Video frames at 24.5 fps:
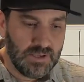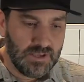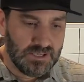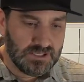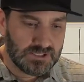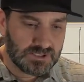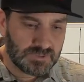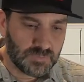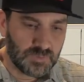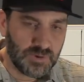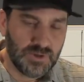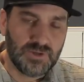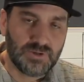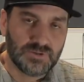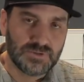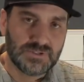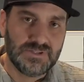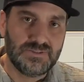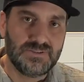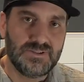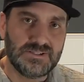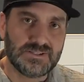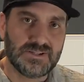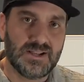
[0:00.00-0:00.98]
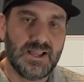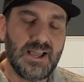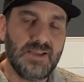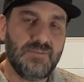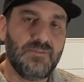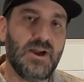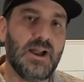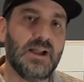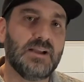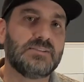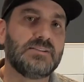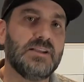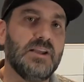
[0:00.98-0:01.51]
He sprinkles in these life
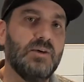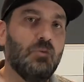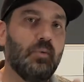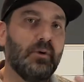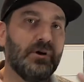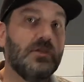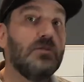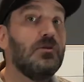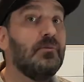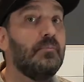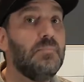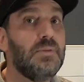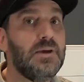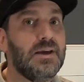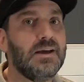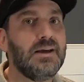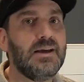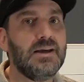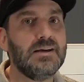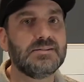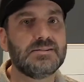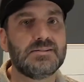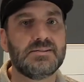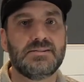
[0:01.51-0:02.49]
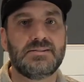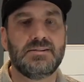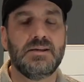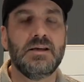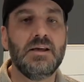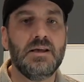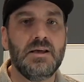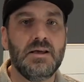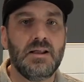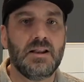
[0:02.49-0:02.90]
hacks. And one of the biggest